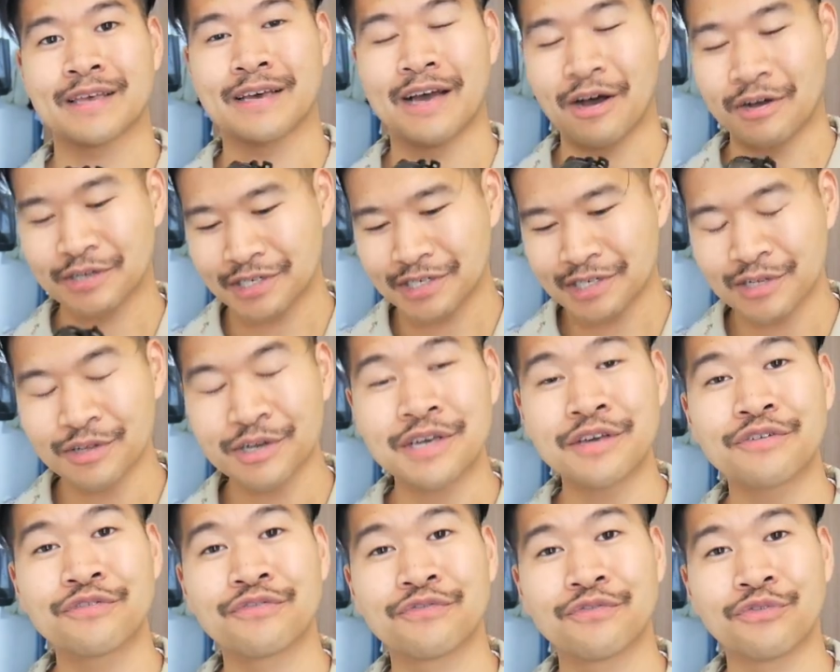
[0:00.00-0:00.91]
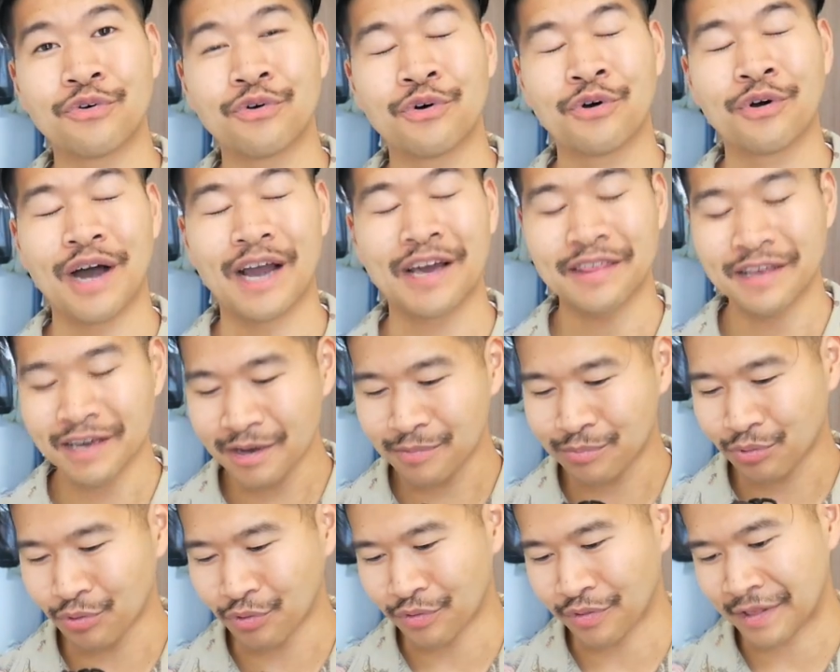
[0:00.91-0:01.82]
I was just looking for, I think I
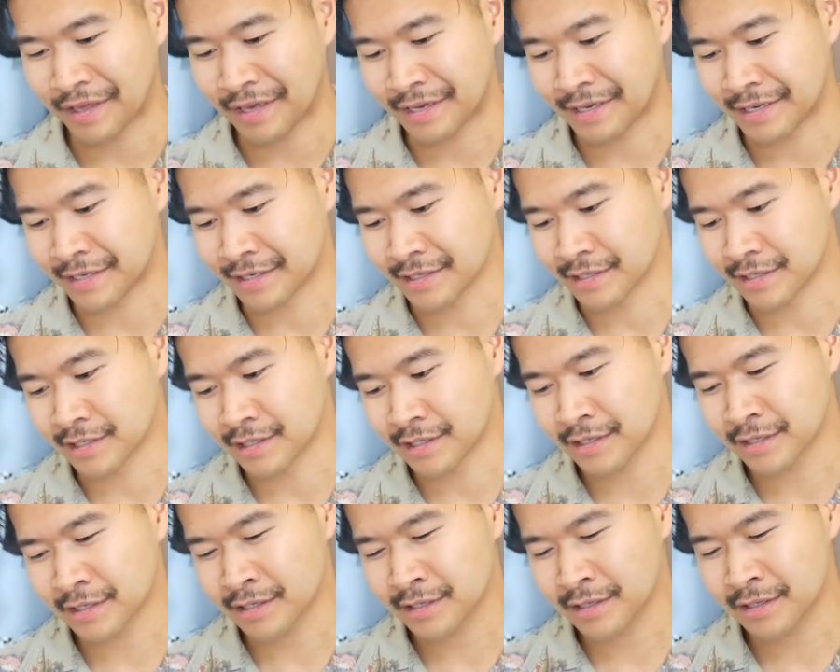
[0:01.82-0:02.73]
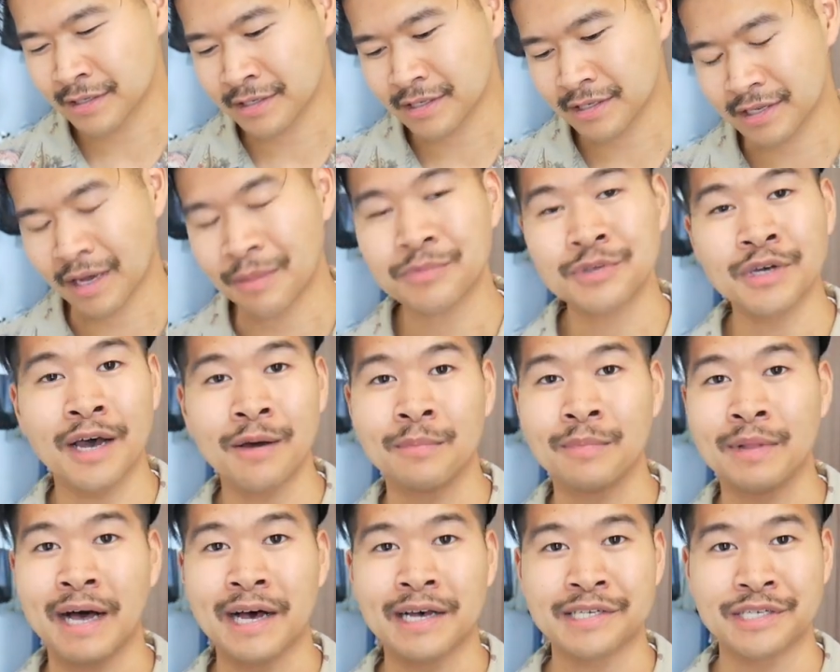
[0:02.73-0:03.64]
bought these
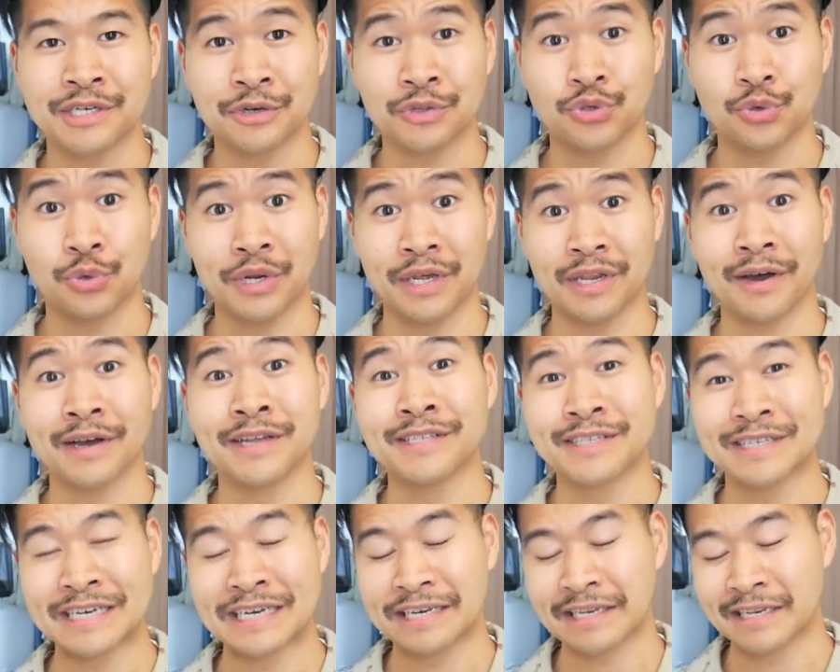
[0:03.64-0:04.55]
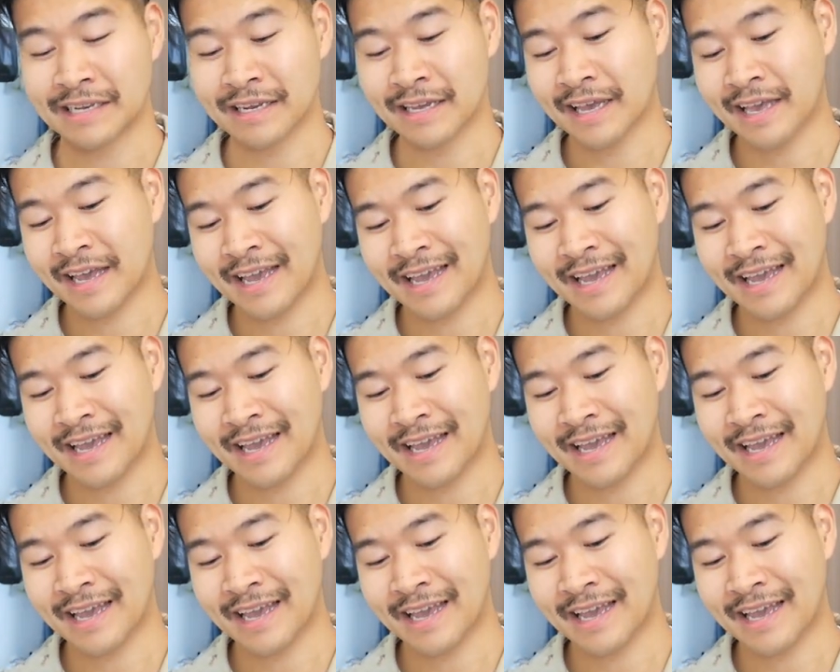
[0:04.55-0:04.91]
sometime last year in 2019.